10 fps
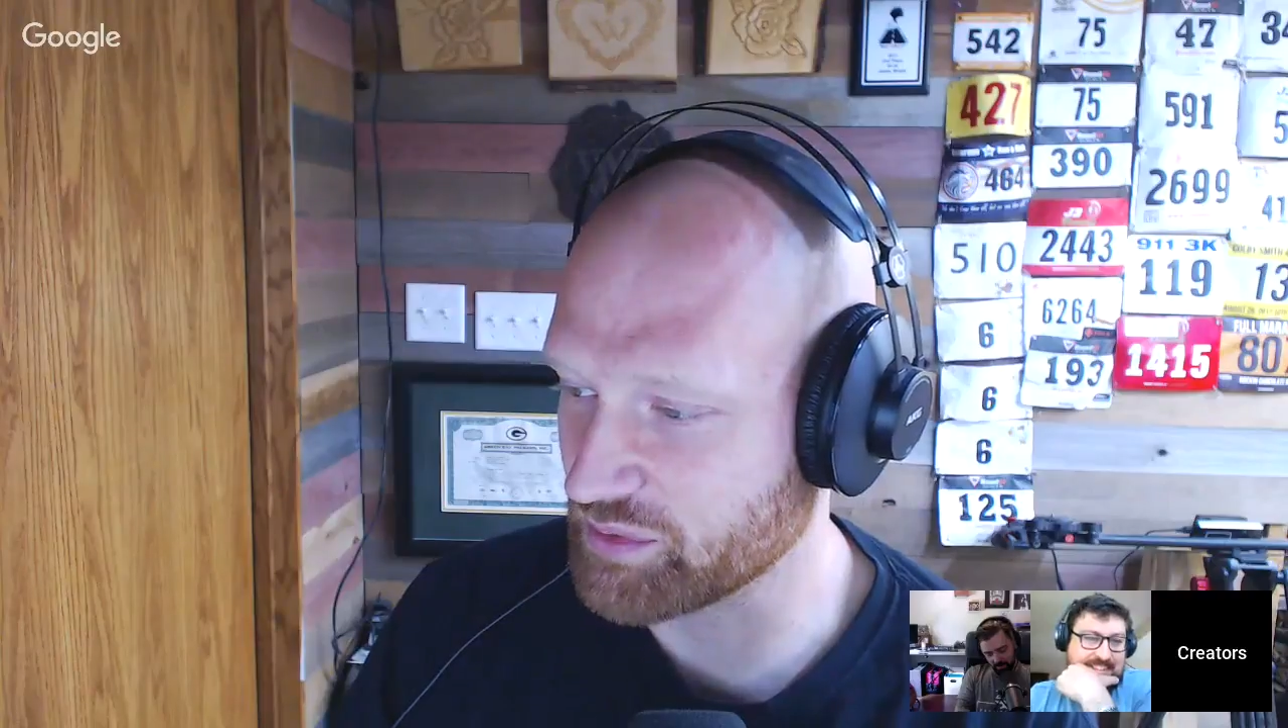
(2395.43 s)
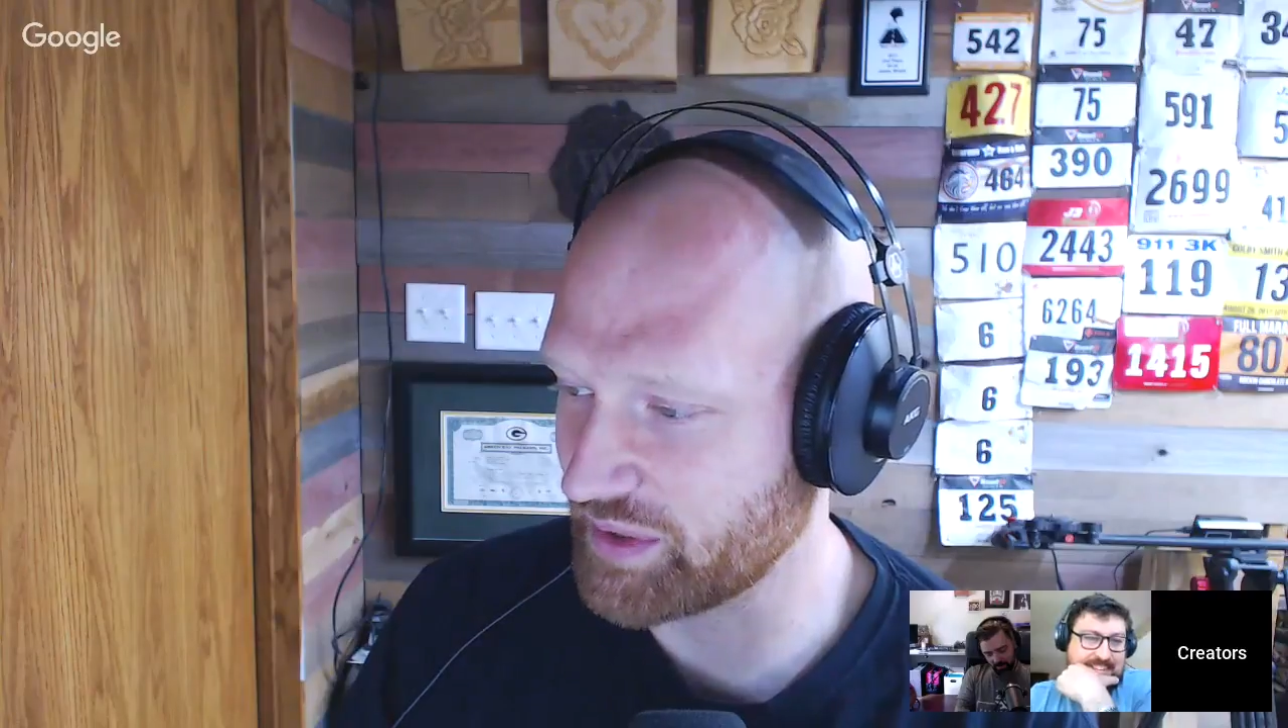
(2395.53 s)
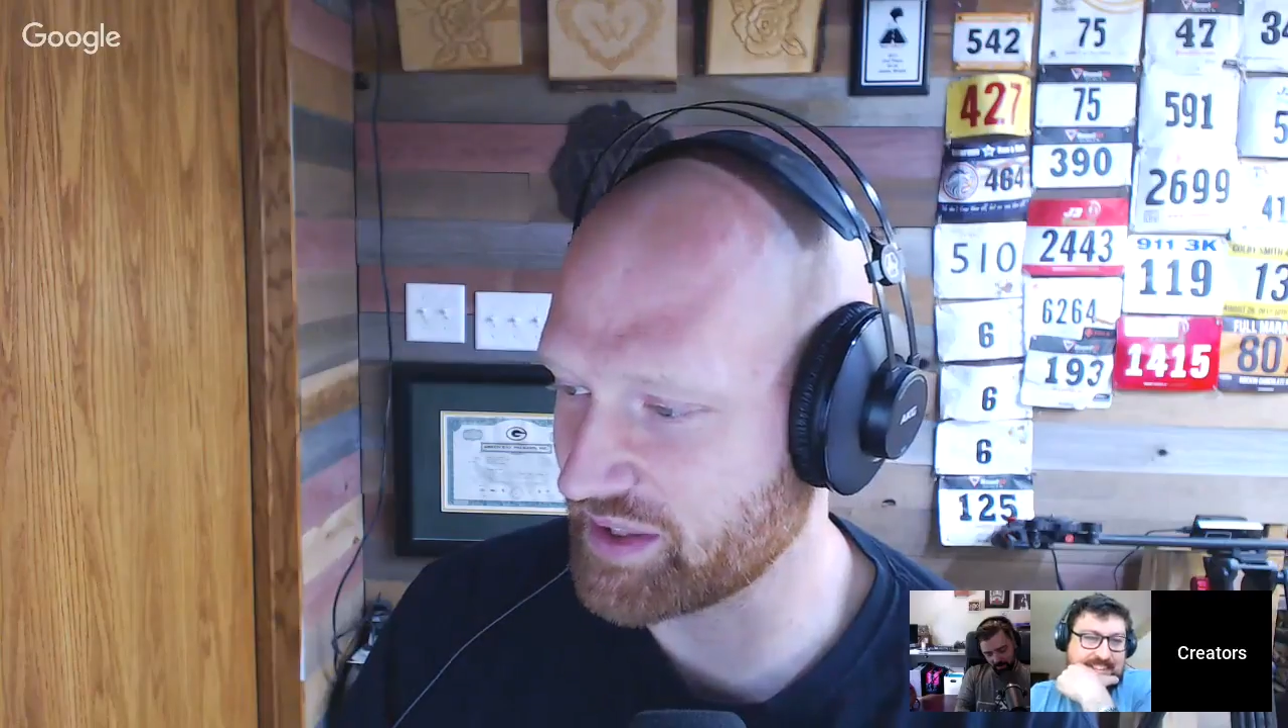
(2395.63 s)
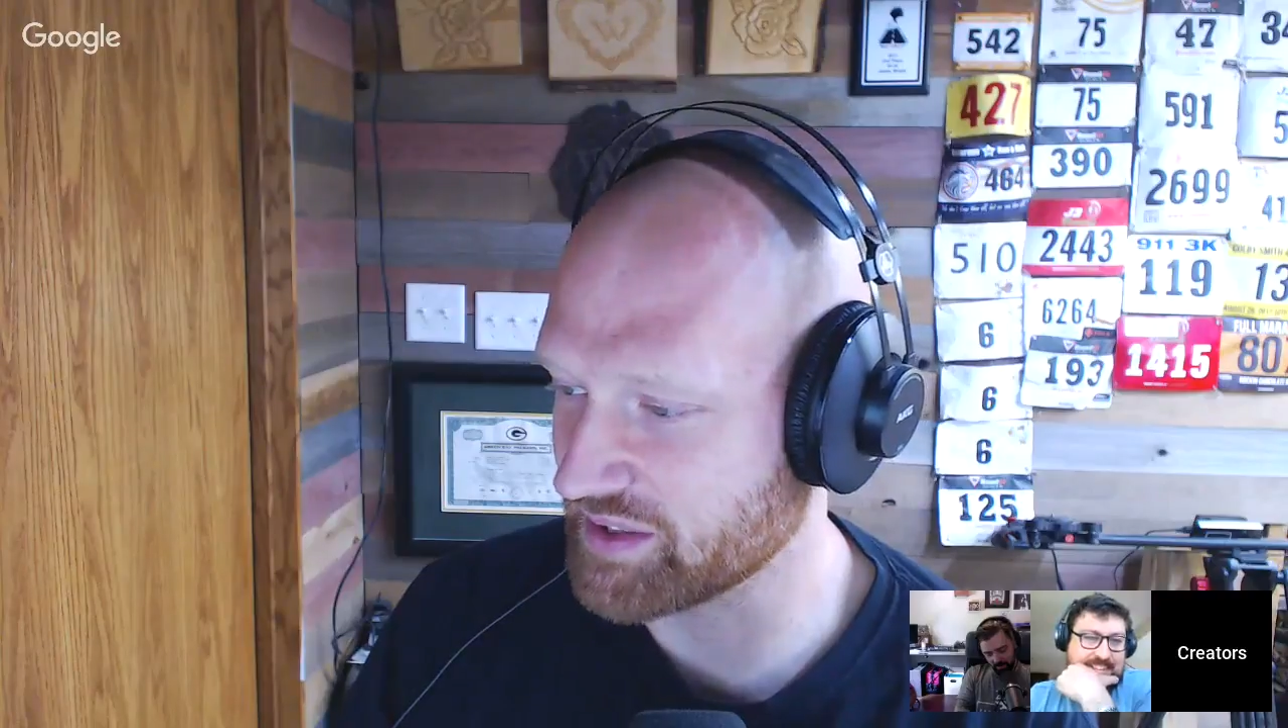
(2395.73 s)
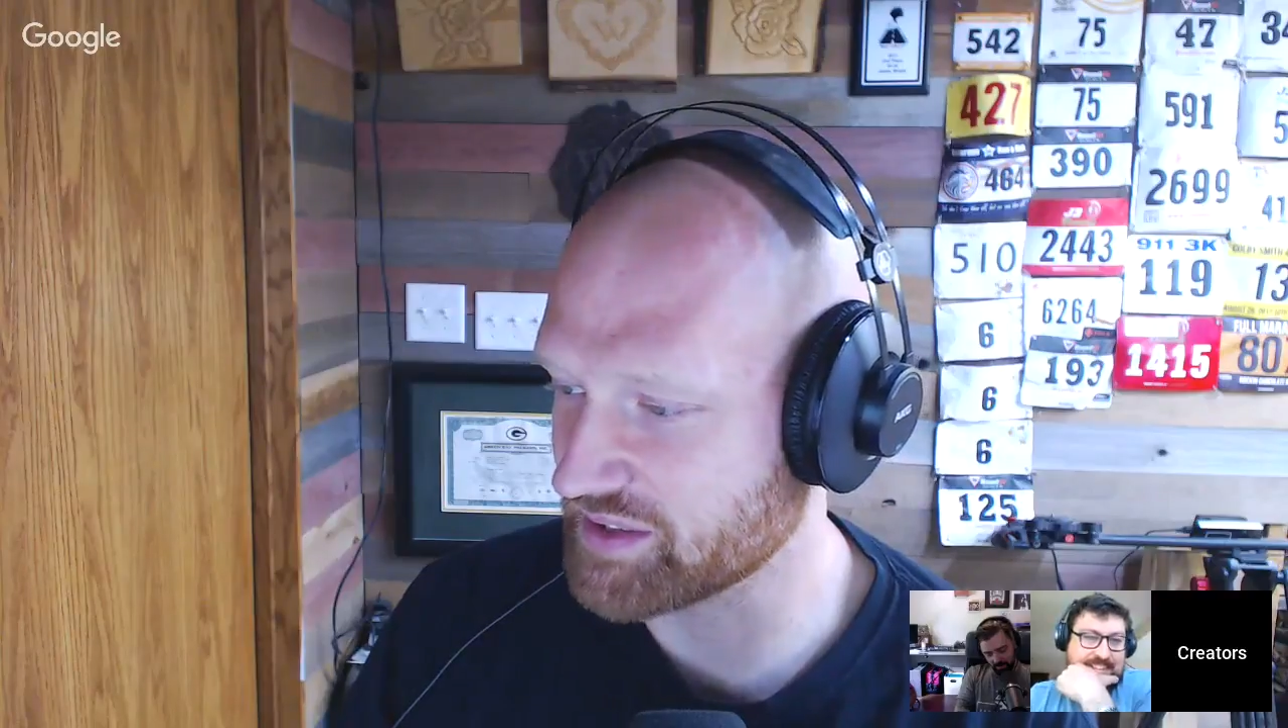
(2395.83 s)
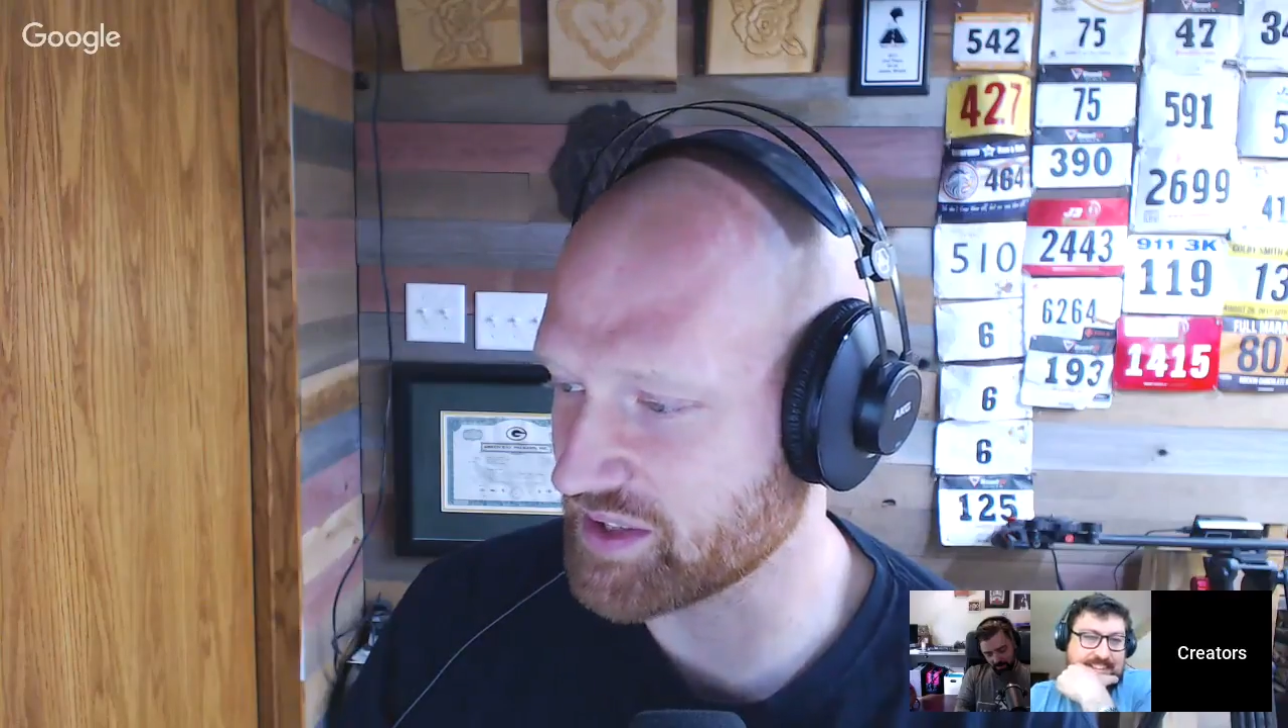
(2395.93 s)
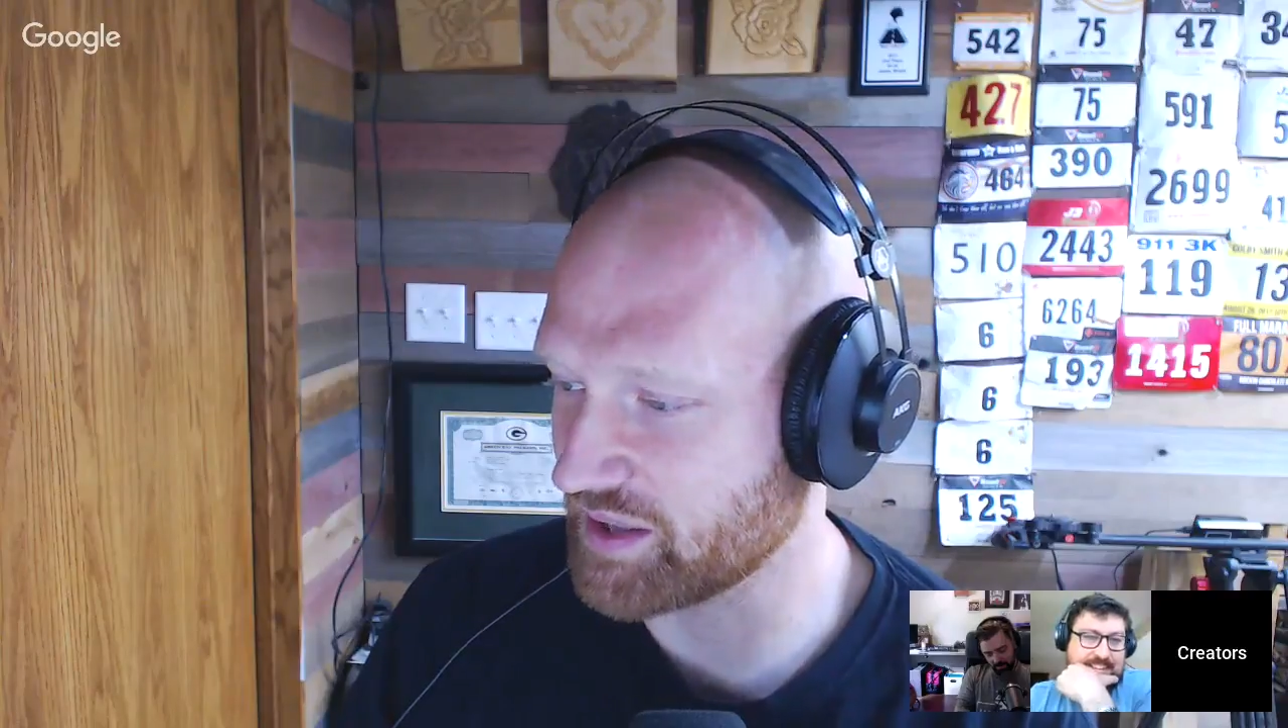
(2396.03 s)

Weekends